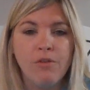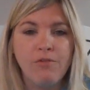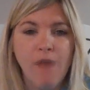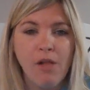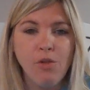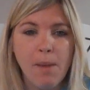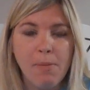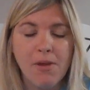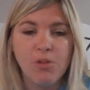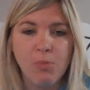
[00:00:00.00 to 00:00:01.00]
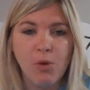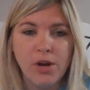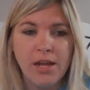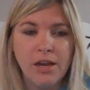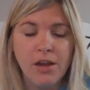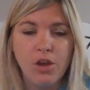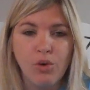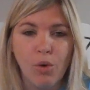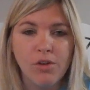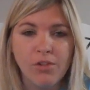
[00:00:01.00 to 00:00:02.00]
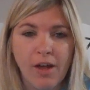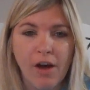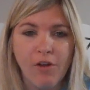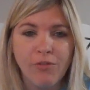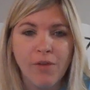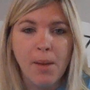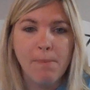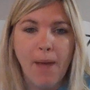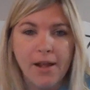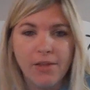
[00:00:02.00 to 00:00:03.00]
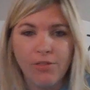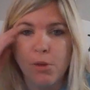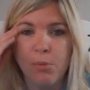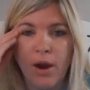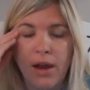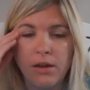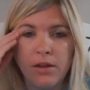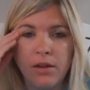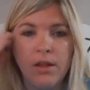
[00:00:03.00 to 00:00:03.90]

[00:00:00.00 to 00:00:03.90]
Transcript: Follow-up is putting yourself back in their brain.